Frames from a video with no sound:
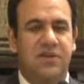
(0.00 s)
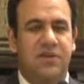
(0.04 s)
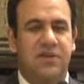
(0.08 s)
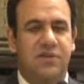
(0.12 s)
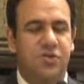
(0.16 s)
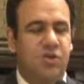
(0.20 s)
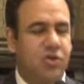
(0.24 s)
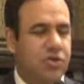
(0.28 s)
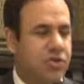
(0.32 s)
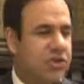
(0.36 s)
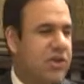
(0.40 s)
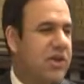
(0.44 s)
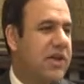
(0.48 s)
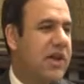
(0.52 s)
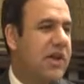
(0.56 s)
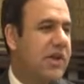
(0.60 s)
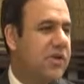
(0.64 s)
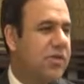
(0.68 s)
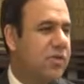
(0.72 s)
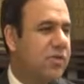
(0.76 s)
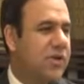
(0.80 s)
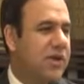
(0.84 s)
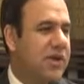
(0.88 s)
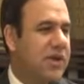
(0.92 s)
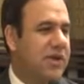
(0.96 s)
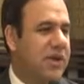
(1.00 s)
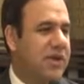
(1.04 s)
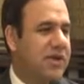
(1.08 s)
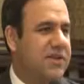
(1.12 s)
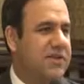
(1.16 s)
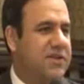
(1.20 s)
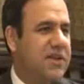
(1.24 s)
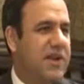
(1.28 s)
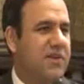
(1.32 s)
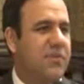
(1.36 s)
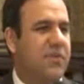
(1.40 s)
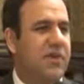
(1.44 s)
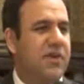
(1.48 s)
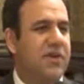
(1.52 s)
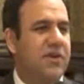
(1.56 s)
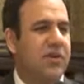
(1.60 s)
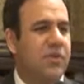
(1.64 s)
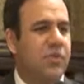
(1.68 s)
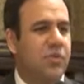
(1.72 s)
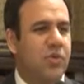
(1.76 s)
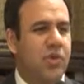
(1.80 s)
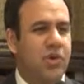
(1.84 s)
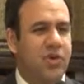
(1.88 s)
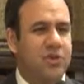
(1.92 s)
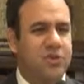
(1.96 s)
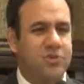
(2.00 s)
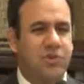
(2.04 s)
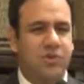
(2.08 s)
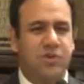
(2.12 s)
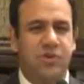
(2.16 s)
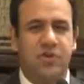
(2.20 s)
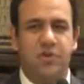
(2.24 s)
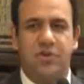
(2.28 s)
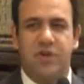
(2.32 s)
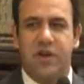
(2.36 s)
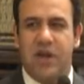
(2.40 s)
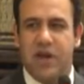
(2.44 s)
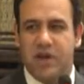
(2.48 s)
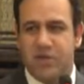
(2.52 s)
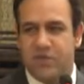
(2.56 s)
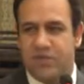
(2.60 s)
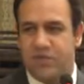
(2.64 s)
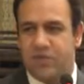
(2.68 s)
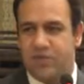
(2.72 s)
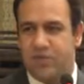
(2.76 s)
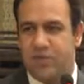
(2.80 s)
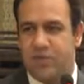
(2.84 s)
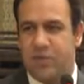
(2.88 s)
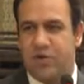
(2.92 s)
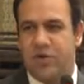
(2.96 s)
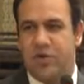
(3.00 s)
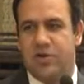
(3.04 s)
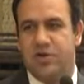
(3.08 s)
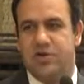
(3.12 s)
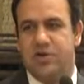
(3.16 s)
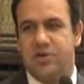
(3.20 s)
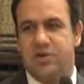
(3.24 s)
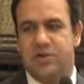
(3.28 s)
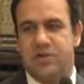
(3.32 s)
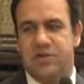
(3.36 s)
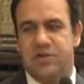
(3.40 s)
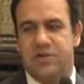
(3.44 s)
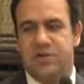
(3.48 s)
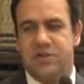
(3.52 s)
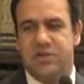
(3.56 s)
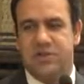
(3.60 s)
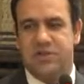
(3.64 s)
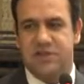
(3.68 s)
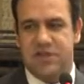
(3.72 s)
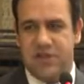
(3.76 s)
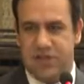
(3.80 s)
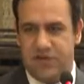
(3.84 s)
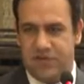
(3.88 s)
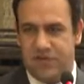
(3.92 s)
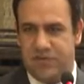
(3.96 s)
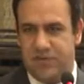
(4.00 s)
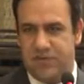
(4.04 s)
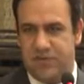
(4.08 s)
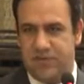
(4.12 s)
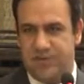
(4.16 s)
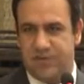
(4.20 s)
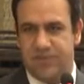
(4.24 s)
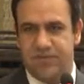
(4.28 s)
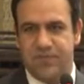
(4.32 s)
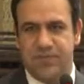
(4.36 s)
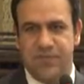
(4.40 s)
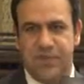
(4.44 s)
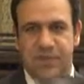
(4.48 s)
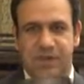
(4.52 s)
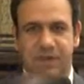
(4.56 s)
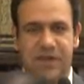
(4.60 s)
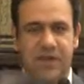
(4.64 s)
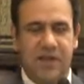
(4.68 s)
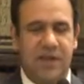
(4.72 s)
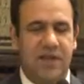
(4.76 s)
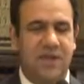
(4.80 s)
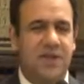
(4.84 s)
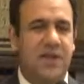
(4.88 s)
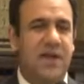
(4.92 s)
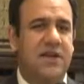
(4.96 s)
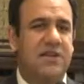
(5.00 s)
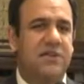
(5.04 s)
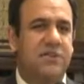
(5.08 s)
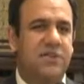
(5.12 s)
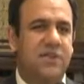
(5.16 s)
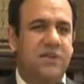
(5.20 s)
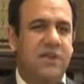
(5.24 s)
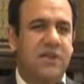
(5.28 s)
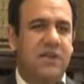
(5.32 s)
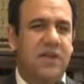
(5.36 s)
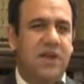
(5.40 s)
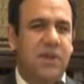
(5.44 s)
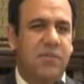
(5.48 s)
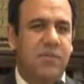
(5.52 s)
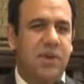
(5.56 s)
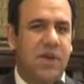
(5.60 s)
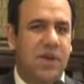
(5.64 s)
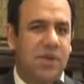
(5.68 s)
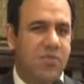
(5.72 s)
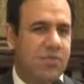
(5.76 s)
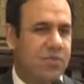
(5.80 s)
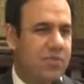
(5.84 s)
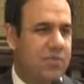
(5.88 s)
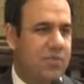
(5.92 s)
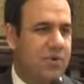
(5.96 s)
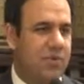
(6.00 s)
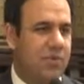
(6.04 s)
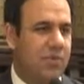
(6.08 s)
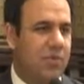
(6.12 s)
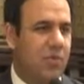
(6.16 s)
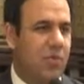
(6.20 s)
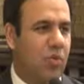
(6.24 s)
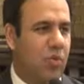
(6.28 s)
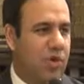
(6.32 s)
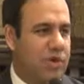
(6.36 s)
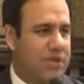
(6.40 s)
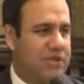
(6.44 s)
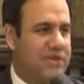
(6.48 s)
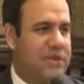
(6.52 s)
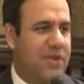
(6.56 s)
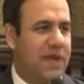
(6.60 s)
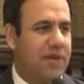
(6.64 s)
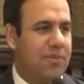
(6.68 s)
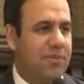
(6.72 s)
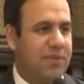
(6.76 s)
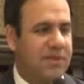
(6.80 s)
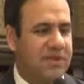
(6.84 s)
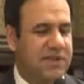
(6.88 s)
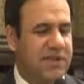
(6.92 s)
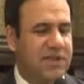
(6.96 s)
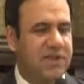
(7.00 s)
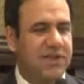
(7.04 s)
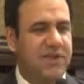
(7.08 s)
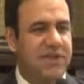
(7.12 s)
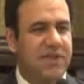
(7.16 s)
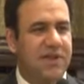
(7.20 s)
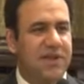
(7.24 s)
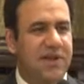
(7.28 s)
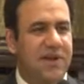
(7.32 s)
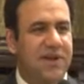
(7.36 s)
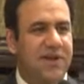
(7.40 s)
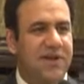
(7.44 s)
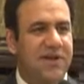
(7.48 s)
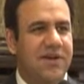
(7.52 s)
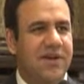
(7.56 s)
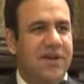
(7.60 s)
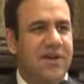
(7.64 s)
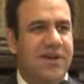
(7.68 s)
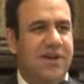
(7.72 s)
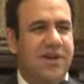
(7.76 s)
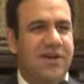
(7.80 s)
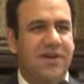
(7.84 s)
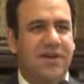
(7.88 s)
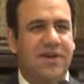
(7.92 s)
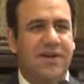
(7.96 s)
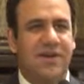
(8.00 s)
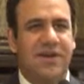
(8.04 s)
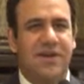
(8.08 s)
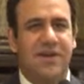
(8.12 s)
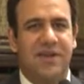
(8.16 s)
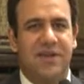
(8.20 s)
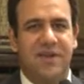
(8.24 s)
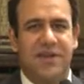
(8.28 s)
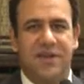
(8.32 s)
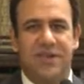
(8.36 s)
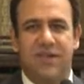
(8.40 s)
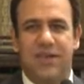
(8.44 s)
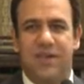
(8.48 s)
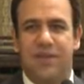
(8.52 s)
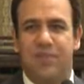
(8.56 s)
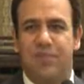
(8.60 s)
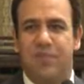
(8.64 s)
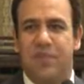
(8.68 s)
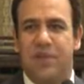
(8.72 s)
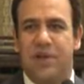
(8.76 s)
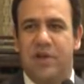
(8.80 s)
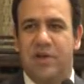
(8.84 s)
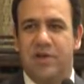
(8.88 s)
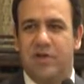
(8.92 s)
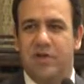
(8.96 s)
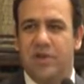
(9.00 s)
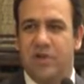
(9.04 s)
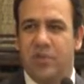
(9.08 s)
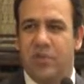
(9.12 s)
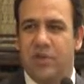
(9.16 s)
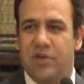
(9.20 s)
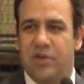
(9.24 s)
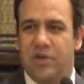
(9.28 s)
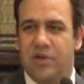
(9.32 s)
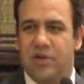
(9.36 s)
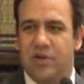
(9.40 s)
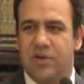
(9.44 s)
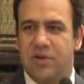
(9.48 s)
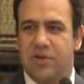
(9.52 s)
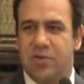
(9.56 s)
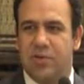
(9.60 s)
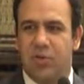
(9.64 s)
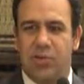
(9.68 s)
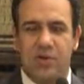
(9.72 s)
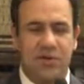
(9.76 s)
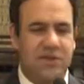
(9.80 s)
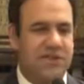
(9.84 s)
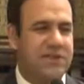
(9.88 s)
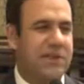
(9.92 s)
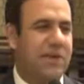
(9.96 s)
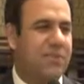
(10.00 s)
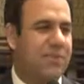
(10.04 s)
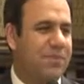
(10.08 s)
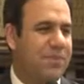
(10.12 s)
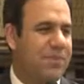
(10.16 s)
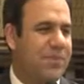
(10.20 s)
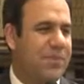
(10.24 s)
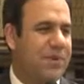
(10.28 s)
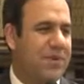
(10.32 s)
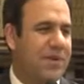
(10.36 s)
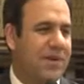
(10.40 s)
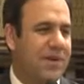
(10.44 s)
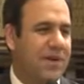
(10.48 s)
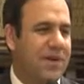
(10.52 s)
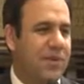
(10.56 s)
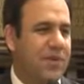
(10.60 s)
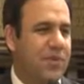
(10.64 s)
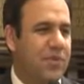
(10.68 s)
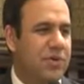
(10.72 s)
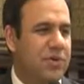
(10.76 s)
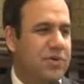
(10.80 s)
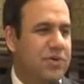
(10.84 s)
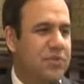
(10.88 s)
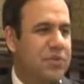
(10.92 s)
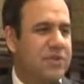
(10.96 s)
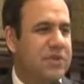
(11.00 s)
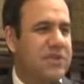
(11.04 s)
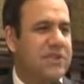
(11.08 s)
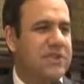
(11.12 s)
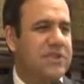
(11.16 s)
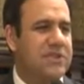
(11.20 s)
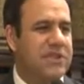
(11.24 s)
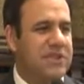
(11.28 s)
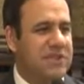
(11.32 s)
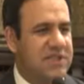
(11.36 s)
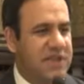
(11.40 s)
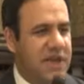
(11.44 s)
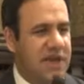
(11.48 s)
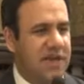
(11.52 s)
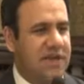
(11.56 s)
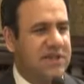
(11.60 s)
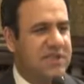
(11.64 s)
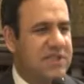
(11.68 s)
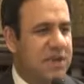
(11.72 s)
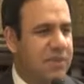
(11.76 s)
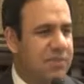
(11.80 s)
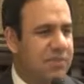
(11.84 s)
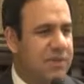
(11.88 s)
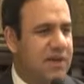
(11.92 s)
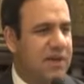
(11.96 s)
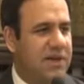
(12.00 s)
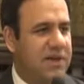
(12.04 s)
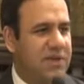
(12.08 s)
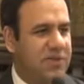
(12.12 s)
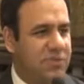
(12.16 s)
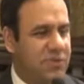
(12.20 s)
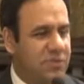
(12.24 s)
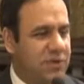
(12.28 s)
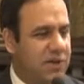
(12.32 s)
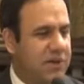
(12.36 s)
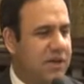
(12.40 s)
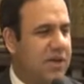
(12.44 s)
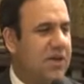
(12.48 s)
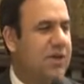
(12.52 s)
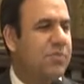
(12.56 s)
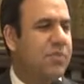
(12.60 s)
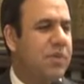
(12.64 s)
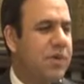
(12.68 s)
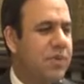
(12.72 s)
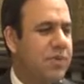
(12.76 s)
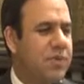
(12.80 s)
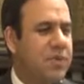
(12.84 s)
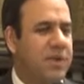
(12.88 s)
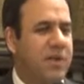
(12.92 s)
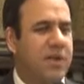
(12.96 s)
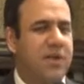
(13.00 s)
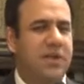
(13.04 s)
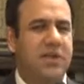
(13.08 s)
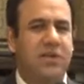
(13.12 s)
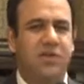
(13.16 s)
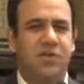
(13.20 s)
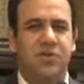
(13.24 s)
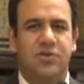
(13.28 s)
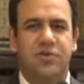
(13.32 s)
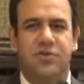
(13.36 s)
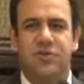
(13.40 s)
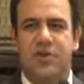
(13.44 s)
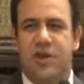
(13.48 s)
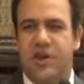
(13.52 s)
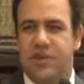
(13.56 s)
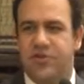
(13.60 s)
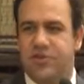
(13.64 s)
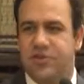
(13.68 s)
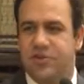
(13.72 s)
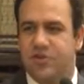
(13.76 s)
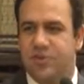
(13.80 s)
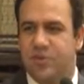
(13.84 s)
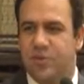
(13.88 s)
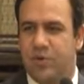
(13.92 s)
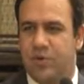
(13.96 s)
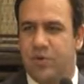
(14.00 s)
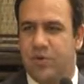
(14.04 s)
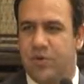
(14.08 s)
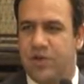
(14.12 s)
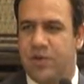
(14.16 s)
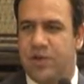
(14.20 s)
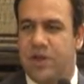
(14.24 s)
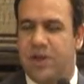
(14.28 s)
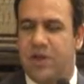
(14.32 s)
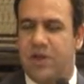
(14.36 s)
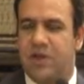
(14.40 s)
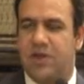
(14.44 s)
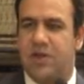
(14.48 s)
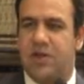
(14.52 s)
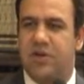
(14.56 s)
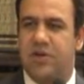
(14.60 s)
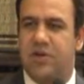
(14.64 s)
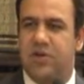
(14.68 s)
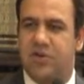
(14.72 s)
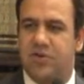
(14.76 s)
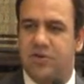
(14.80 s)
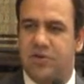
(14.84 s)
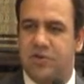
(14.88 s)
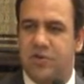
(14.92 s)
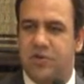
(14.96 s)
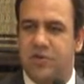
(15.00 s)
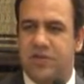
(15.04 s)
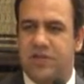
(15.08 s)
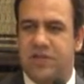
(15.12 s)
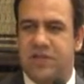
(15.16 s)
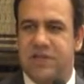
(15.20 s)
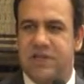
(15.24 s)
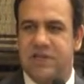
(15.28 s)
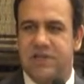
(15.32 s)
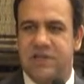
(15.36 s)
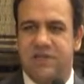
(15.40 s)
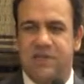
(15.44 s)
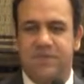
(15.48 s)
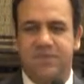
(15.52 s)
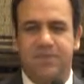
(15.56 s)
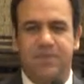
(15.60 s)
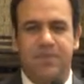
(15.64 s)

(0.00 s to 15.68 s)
social network, except that it works with your address book on your cell phone. And that's where the name came from, WhatsApp. It's actually a play on the word WhatsApp, which was just a status update so that other people in your address book can also read